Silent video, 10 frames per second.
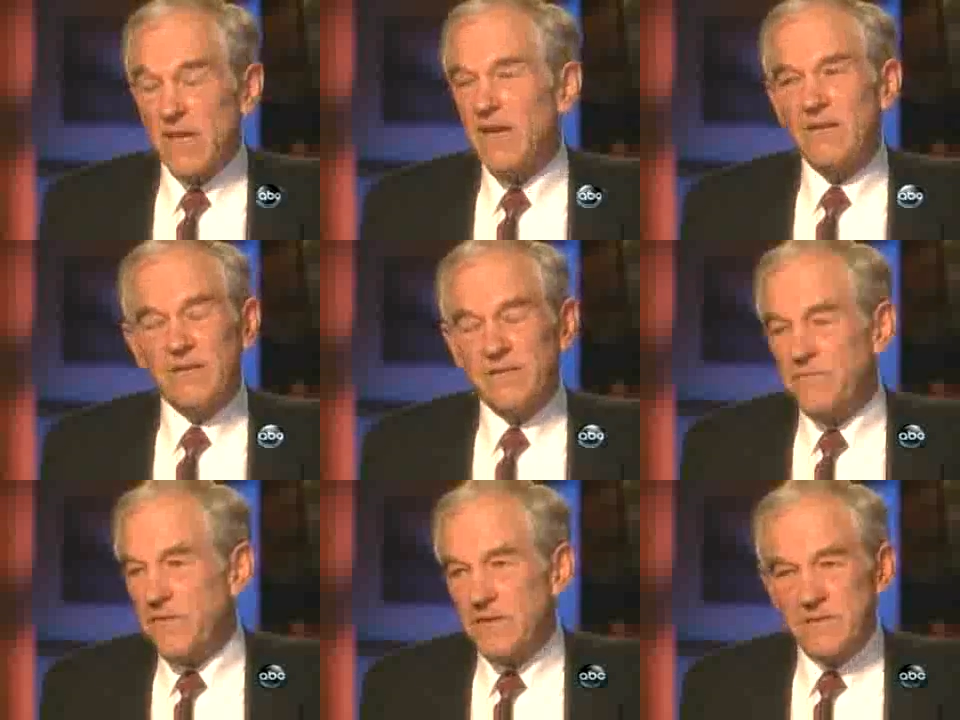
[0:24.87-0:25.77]
I don't think the
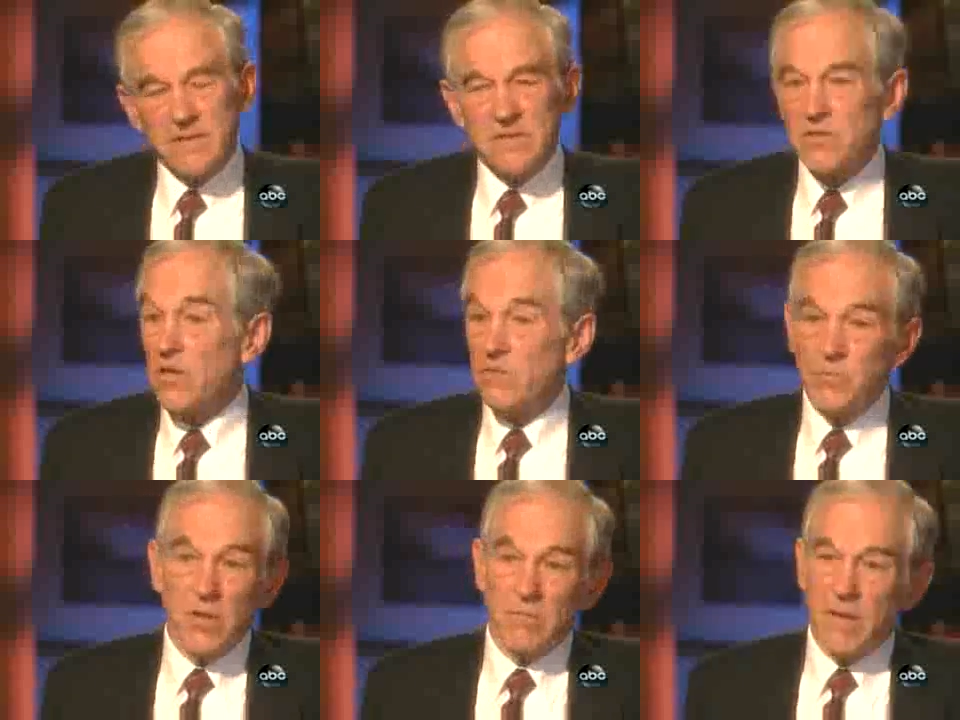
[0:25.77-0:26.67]
fence can solve a
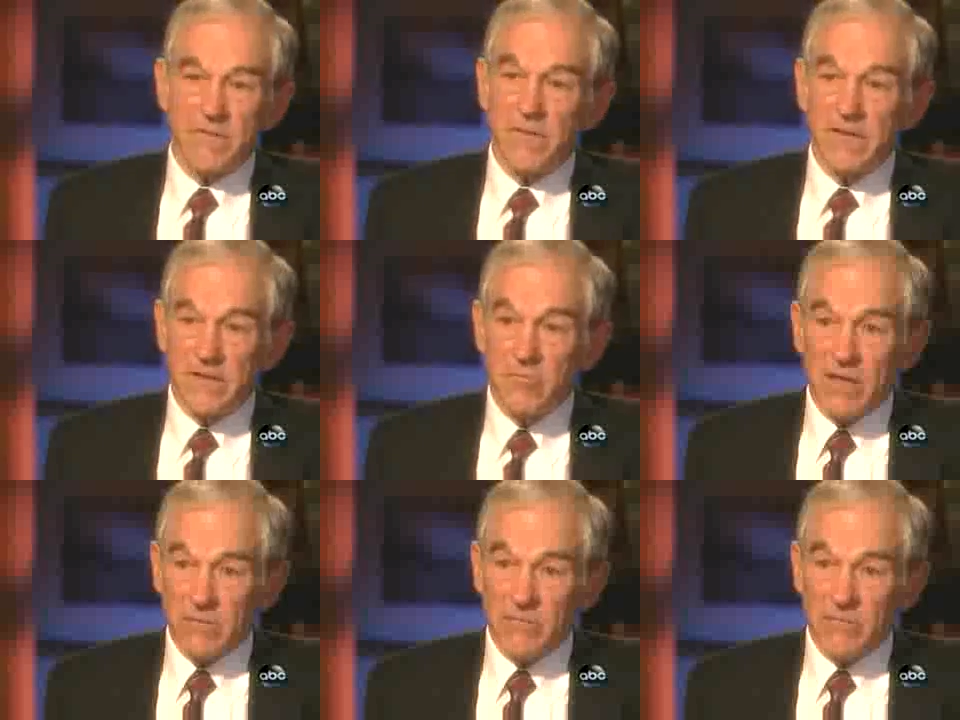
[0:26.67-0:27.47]
problem. I find it rather